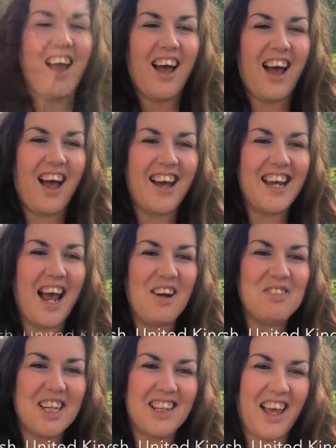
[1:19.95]
Hi,
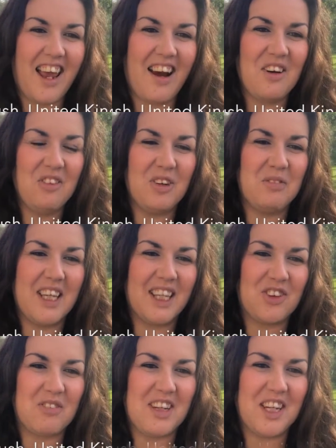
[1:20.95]
I'm Claire from
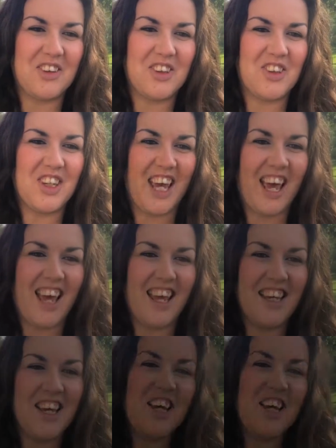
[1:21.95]
History Makers UK.